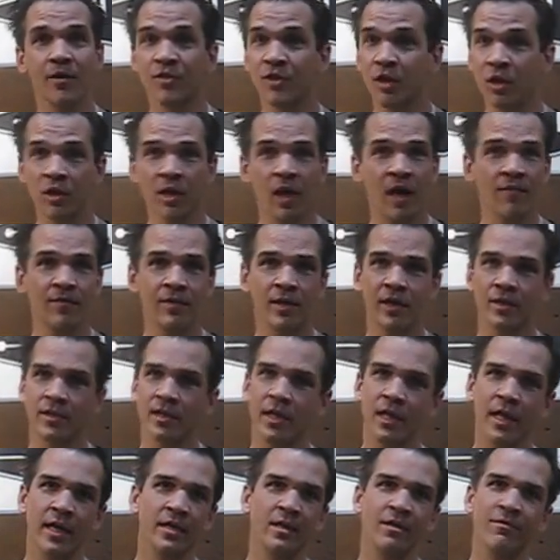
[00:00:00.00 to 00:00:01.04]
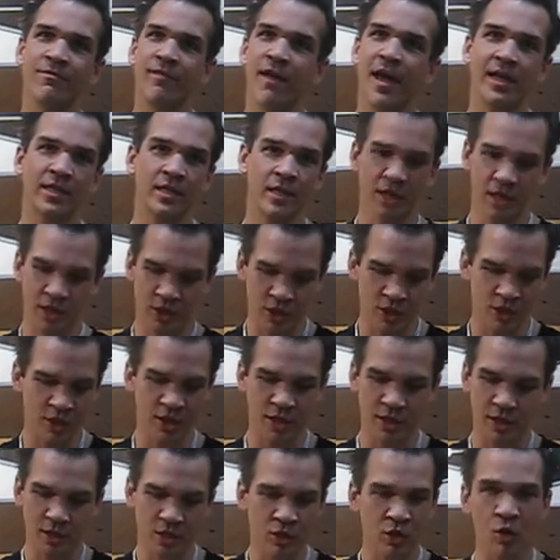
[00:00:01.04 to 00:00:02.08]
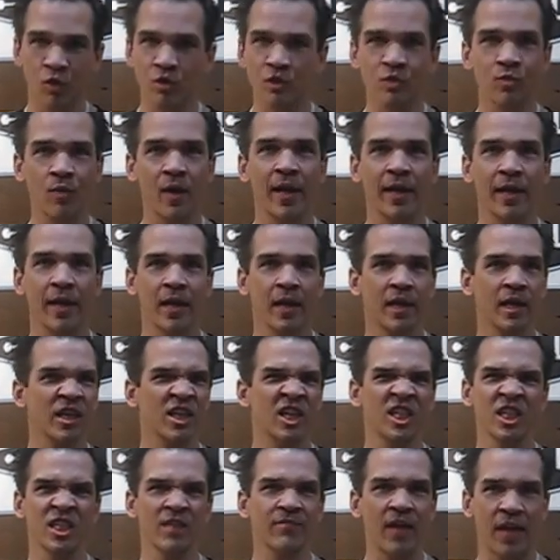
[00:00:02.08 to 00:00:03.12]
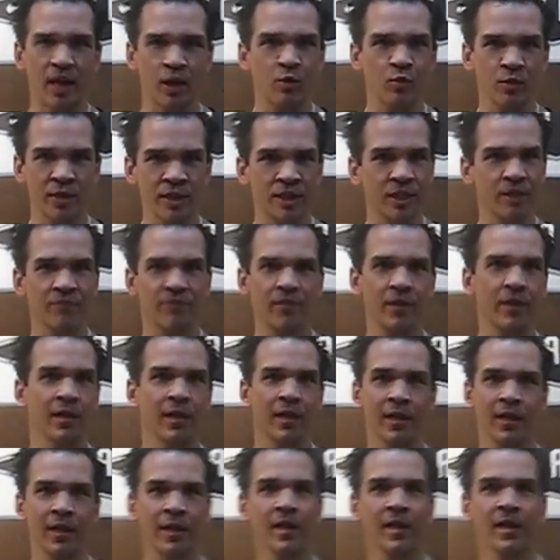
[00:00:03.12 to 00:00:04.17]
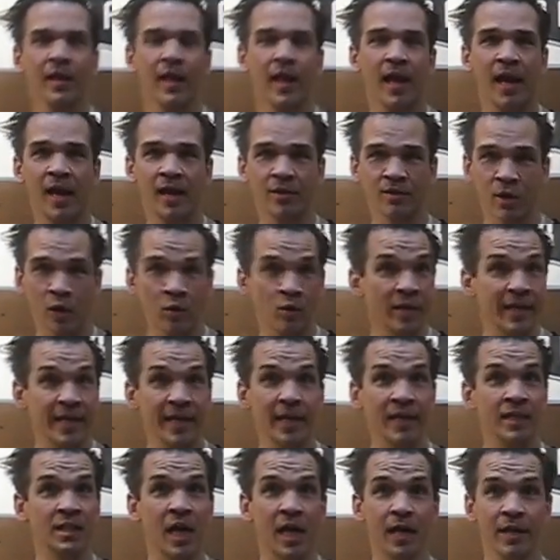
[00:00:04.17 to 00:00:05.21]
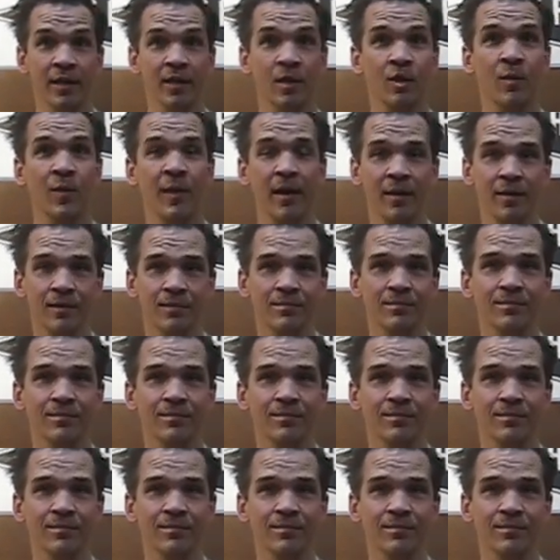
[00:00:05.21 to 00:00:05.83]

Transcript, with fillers: They're loving it. They like the fact that it soaks right in, doesn't leave that greasy feeling, and they only need a tiny little bit.